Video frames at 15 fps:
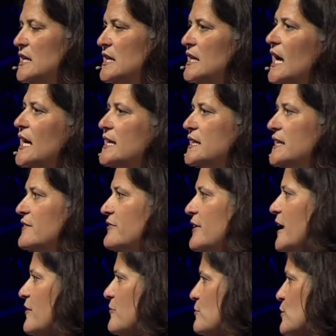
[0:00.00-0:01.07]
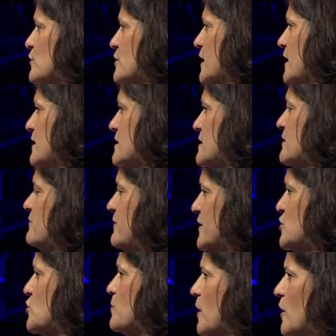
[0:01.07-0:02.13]
95% of
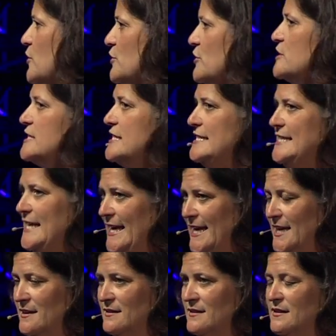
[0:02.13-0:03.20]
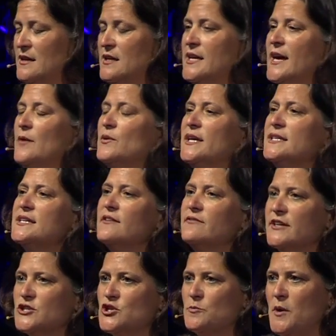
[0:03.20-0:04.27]
venture partners today, and when I say
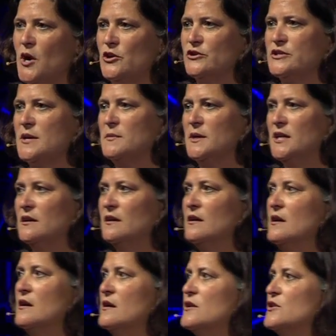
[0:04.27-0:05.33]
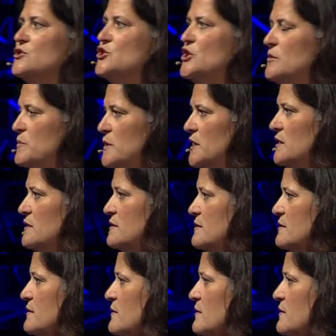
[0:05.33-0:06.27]
venture partners, I mean GPs,